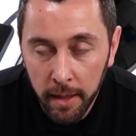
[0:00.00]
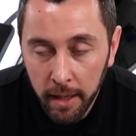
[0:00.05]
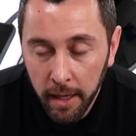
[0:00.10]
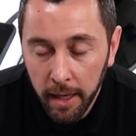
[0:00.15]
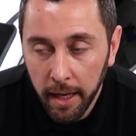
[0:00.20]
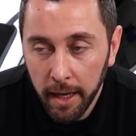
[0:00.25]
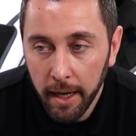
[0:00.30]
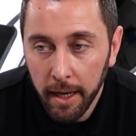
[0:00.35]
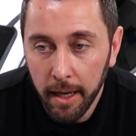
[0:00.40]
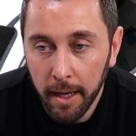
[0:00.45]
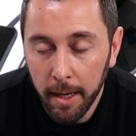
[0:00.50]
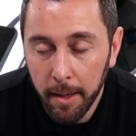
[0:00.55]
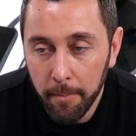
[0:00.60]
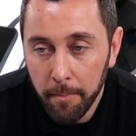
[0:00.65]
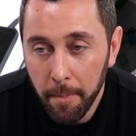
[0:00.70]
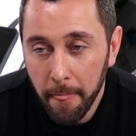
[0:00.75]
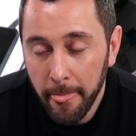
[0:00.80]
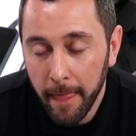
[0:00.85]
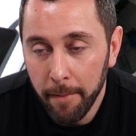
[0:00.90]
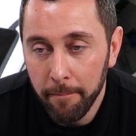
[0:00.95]

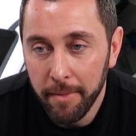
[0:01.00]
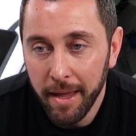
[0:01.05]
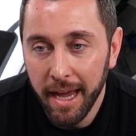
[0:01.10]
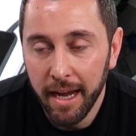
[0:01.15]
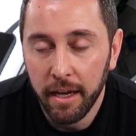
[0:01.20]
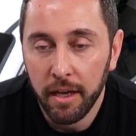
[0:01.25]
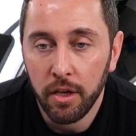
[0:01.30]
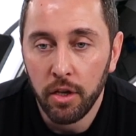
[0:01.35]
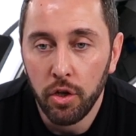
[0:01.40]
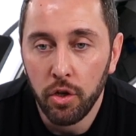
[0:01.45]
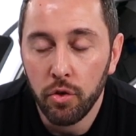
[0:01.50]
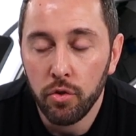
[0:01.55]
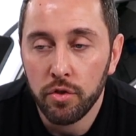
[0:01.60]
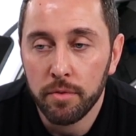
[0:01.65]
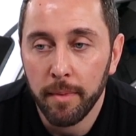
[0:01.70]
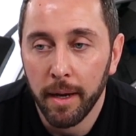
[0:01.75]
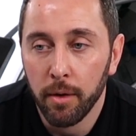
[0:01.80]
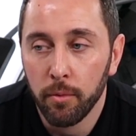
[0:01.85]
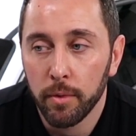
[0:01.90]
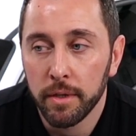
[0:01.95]
I'm not going to use my
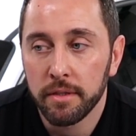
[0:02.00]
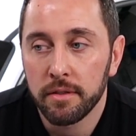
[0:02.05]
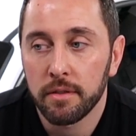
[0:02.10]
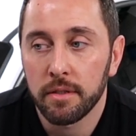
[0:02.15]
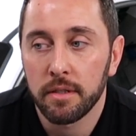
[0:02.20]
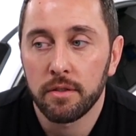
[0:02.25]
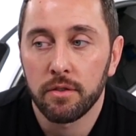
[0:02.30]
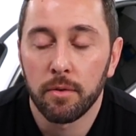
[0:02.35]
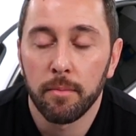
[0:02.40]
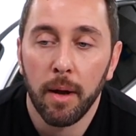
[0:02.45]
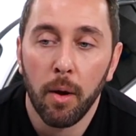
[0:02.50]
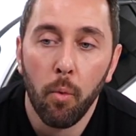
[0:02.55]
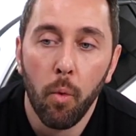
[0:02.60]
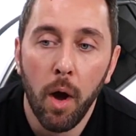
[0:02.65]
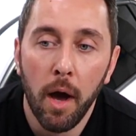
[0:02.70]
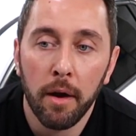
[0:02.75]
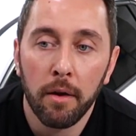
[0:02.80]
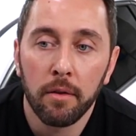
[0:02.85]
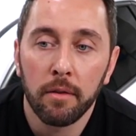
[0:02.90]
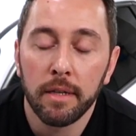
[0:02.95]
rinseless or my
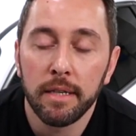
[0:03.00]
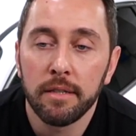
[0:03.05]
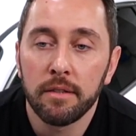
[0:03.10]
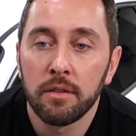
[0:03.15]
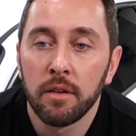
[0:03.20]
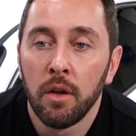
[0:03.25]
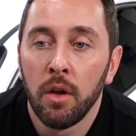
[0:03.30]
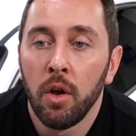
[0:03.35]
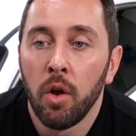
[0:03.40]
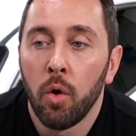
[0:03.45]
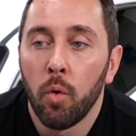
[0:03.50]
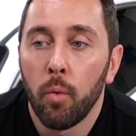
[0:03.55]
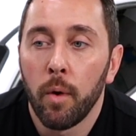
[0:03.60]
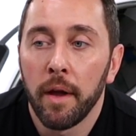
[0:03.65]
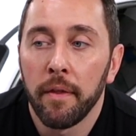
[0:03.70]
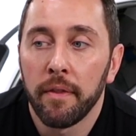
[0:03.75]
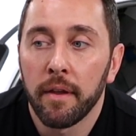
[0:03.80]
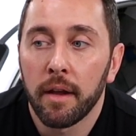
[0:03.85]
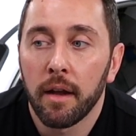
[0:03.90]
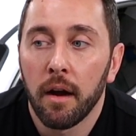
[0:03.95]
waterless when
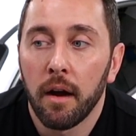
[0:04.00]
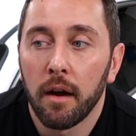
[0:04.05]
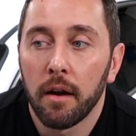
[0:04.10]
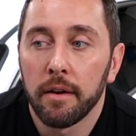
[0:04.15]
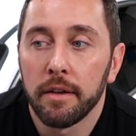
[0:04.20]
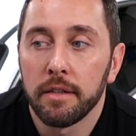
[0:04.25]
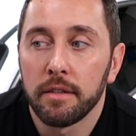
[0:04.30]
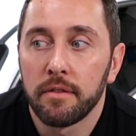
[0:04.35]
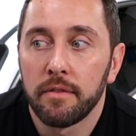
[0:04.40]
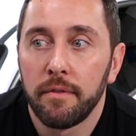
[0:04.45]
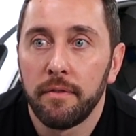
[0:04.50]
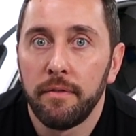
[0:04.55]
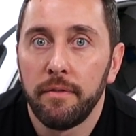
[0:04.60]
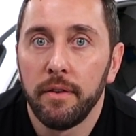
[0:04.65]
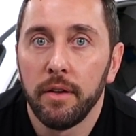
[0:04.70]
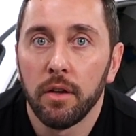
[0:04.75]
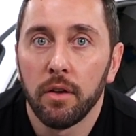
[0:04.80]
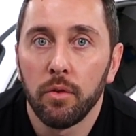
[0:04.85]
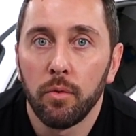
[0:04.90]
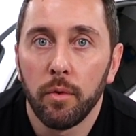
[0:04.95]
the car is
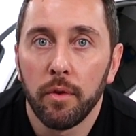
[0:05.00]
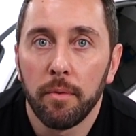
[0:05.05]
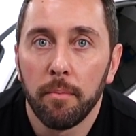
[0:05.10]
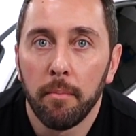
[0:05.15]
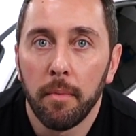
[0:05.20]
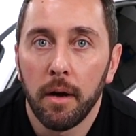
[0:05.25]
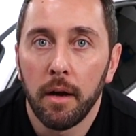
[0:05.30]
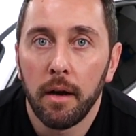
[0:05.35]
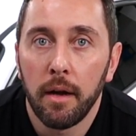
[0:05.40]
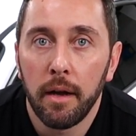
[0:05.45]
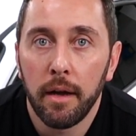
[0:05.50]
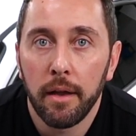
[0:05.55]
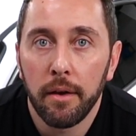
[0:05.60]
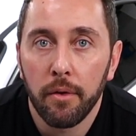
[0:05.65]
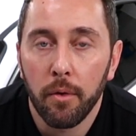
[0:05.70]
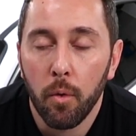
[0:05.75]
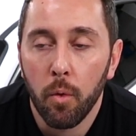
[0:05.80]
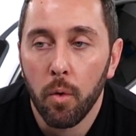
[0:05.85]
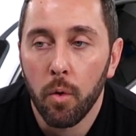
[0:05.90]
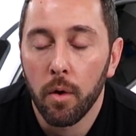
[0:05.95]
filled with mud
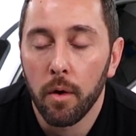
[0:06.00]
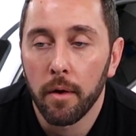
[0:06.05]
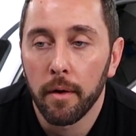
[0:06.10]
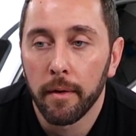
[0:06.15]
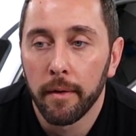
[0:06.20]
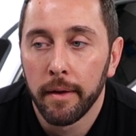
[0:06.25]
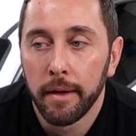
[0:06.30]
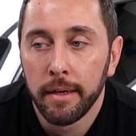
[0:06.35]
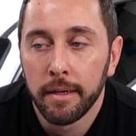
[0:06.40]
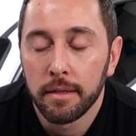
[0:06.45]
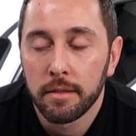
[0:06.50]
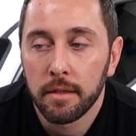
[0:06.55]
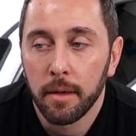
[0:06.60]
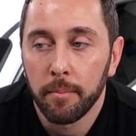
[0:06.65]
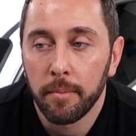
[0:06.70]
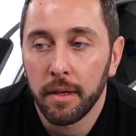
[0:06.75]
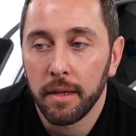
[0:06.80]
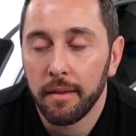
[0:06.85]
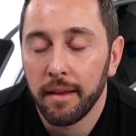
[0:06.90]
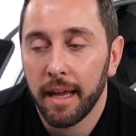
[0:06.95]
or
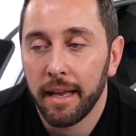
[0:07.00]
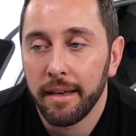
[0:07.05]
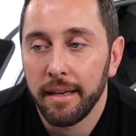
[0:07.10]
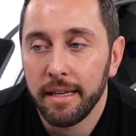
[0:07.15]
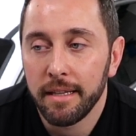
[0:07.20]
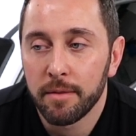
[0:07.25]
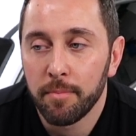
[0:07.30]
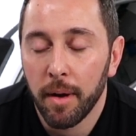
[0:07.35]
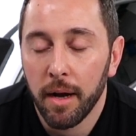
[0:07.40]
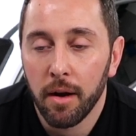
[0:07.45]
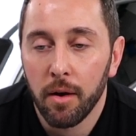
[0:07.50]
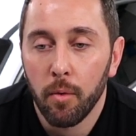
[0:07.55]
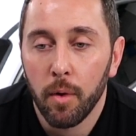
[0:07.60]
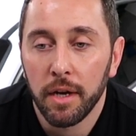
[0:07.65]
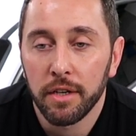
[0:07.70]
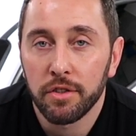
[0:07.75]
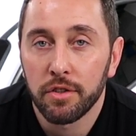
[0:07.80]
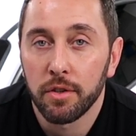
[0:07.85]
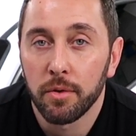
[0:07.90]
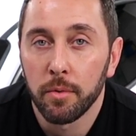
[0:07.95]
something that needs power
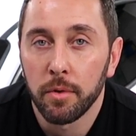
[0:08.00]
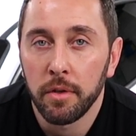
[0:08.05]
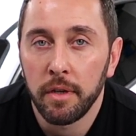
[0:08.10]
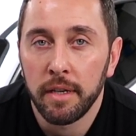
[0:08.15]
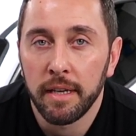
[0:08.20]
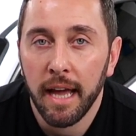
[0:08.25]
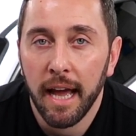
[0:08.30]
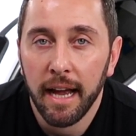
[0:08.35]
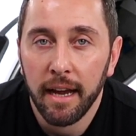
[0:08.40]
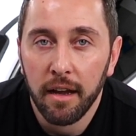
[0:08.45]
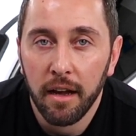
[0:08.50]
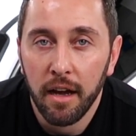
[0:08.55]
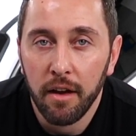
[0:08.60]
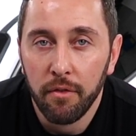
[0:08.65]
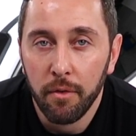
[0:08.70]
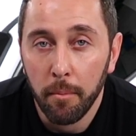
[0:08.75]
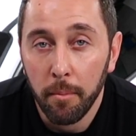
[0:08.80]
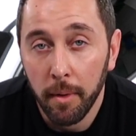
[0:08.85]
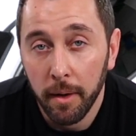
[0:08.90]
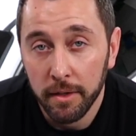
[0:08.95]
washer to really knock off a
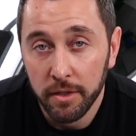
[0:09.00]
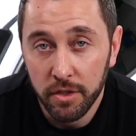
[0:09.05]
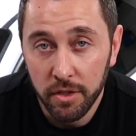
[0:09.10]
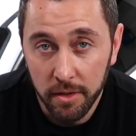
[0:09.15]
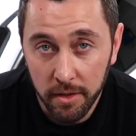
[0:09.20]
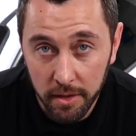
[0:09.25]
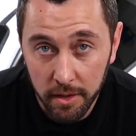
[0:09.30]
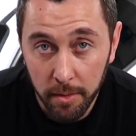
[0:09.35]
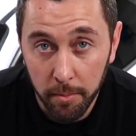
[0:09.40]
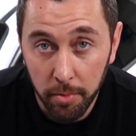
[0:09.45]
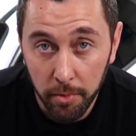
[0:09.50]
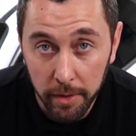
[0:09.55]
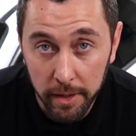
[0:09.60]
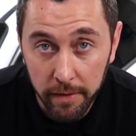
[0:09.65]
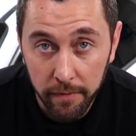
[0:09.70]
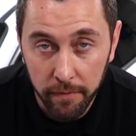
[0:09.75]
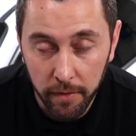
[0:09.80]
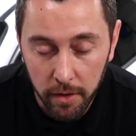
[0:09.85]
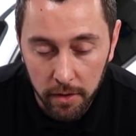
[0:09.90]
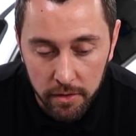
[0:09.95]
bunch of the debris
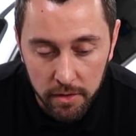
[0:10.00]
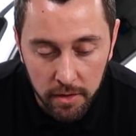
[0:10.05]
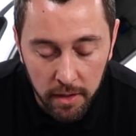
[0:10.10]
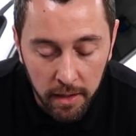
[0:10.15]
first.